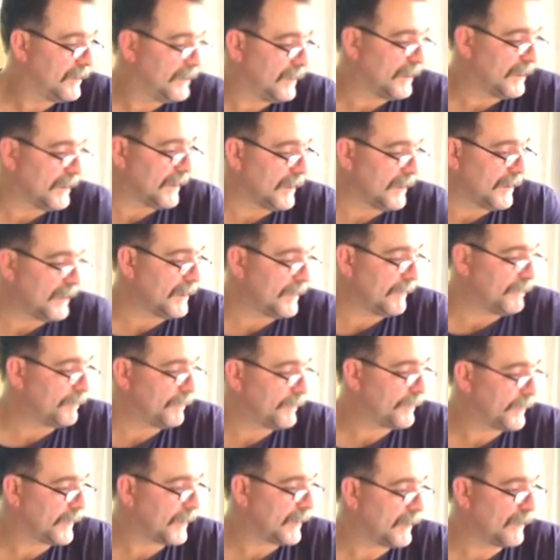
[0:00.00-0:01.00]
uh,
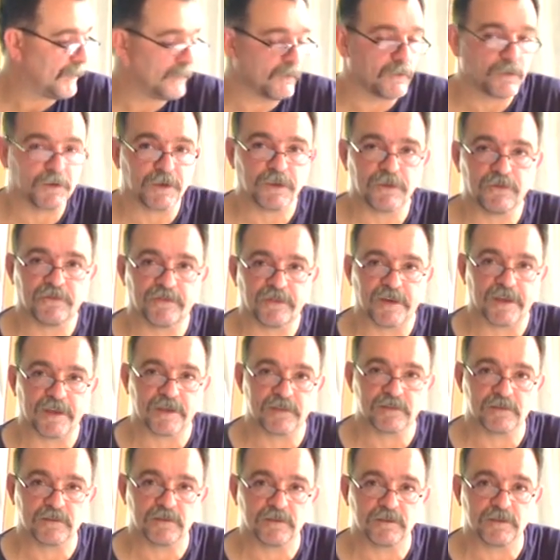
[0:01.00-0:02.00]
will
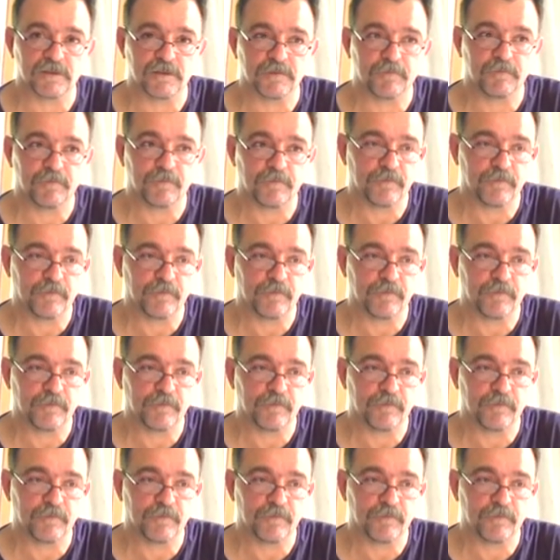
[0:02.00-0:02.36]
reflect uh,